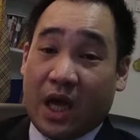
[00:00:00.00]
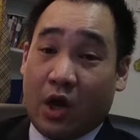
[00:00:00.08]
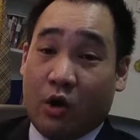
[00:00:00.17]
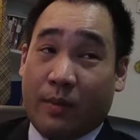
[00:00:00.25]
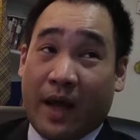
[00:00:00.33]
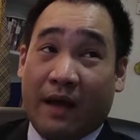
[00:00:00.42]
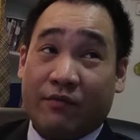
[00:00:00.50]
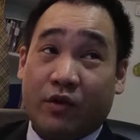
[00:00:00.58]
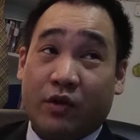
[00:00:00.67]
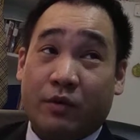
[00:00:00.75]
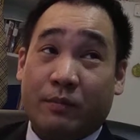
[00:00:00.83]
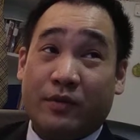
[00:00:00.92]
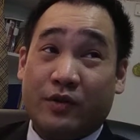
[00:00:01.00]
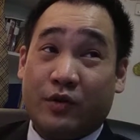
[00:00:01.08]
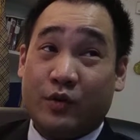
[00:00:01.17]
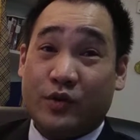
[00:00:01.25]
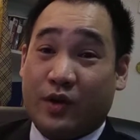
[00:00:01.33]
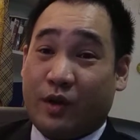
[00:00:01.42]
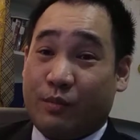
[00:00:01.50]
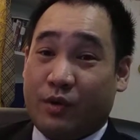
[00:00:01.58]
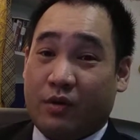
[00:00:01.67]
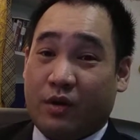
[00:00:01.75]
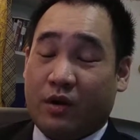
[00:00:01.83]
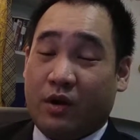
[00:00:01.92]
help after you use the
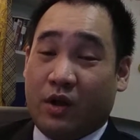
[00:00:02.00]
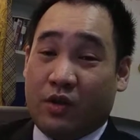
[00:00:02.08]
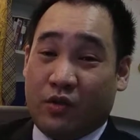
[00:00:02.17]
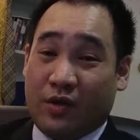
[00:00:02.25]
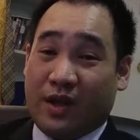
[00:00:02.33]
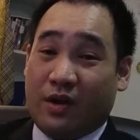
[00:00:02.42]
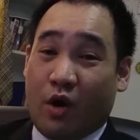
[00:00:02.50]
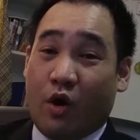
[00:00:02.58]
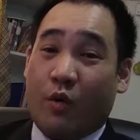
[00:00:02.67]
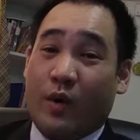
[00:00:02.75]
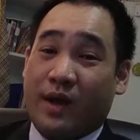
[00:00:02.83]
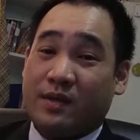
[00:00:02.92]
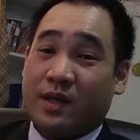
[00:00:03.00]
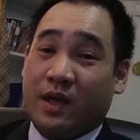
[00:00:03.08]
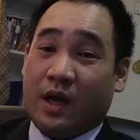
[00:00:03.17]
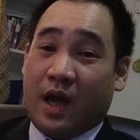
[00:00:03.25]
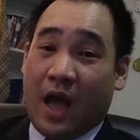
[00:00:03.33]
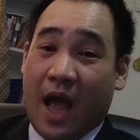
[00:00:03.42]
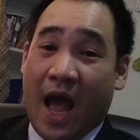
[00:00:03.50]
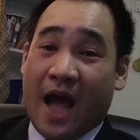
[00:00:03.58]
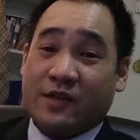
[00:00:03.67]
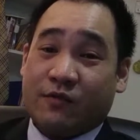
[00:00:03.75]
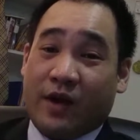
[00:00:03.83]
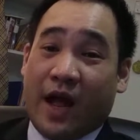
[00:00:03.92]
computer, you can always
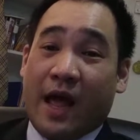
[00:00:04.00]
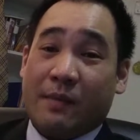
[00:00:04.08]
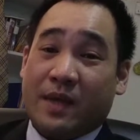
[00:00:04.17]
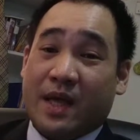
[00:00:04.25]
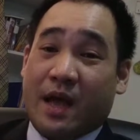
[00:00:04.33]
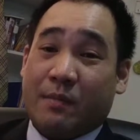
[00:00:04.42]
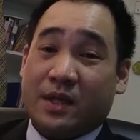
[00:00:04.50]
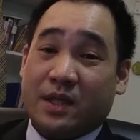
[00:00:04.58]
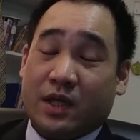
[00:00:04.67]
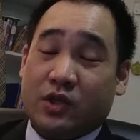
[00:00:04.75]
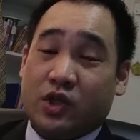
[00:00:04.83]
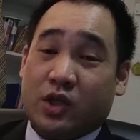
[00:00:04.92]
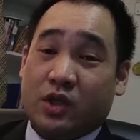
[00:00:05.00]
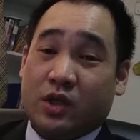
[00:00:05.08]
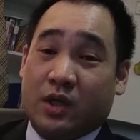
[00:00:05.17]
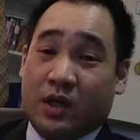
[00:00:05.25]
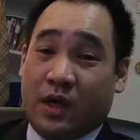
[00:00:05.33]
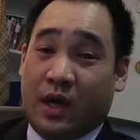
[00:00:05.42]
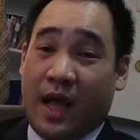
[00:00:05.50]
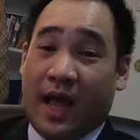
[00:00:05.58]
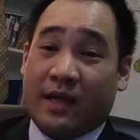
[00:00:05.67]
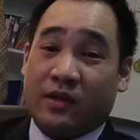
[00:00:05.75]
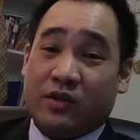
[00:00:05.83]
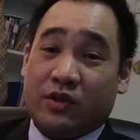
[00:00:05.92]
ask for IBM attention
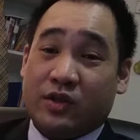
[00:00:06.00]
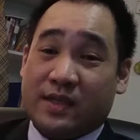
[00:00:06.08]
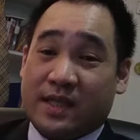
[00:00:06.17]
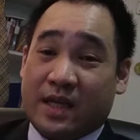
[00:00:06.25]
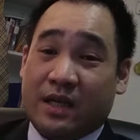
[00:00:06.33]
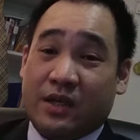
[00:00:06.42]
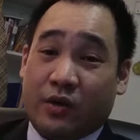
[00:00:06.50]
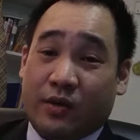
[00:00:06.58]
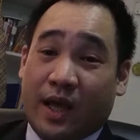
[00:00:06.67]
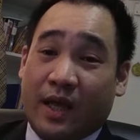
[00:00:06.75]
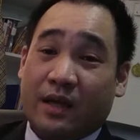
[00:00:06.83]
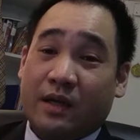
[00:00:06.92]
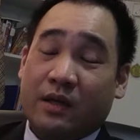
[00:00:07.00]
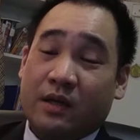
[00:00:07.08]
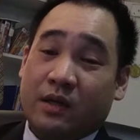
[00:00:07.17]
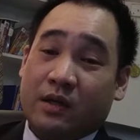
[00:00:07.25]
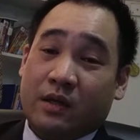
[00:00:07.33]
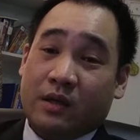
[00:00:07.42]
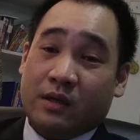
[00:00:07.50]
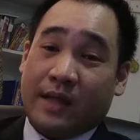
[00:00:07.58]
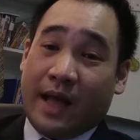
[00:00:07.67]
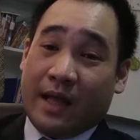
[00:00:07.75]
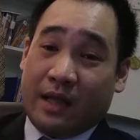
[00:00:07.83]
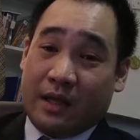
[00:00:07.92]
and see your data
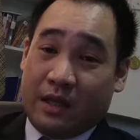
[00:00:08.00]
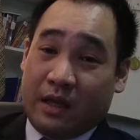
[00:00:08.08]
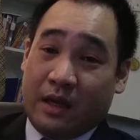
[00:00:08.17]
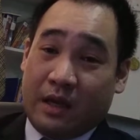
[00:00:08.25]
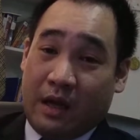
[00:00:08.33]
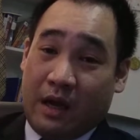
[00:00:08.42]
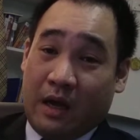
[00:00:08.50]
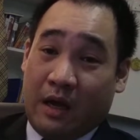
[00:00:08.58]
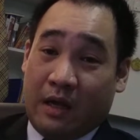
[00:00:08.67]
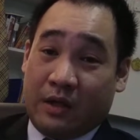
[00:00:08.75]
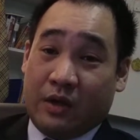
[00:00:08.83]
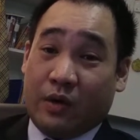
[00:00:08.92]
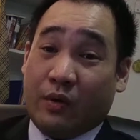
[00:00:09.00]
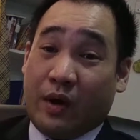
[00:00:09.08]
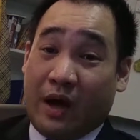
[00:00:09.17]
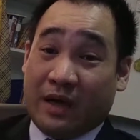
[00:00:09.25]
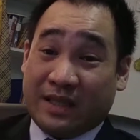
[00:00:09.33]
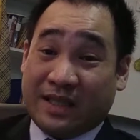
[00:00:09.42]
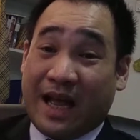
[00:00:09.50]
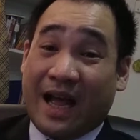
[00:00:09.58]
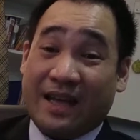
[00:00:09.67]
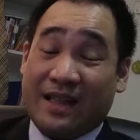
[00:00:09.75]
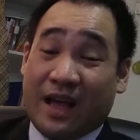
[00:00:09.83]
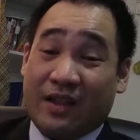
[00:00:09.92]
that, you know,
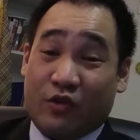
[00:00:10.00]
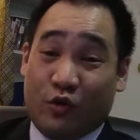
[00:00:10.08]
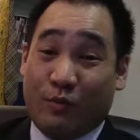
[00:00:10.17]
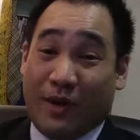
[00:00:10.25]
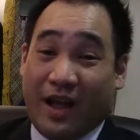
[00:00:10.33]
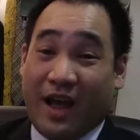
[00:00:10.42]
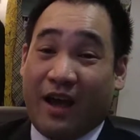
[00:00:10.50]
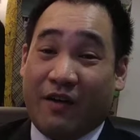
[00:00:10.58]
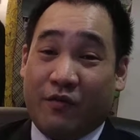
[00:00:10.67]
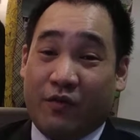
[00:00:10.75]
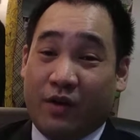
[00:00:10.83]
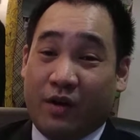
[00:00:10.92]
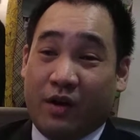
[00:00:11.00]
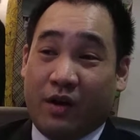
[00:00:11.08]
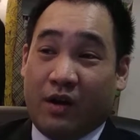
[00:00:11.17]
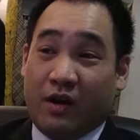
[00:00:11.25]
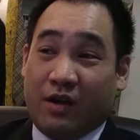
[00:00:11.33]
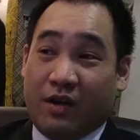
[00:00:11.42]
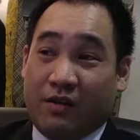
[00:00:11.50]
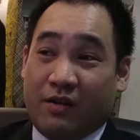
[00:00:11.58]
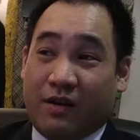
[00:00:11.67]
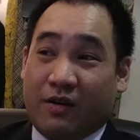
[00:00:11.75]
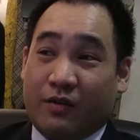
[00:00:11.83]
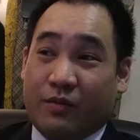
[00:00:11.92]
aside that you might have,
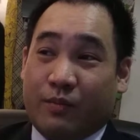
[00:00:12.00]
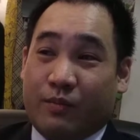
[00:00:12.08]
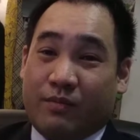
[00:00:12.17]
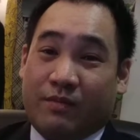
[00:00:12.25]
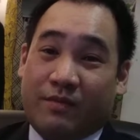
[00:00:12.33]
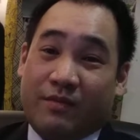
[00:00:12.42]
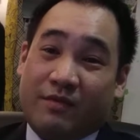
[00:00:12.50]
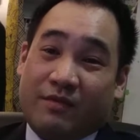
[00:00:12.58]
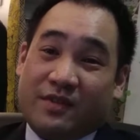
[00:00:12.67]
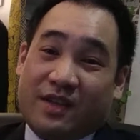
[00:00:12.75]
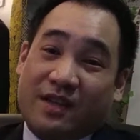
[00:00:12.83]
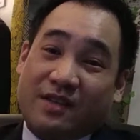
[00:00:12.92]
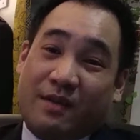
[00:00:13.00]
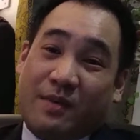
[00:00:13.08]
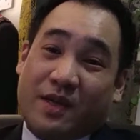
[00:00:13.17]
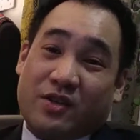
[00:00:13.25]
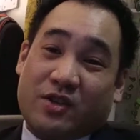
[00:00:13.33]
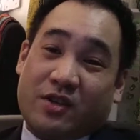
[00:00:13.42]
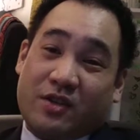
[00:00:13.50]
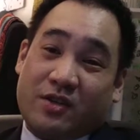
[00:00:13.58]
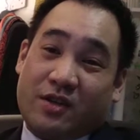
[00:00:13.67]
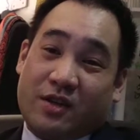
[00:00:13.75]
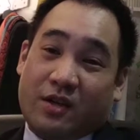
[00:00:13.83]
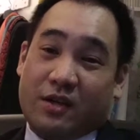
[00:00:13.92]
you know, sexy
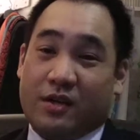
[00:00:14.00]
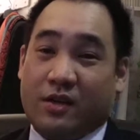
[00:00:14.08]
pictures, you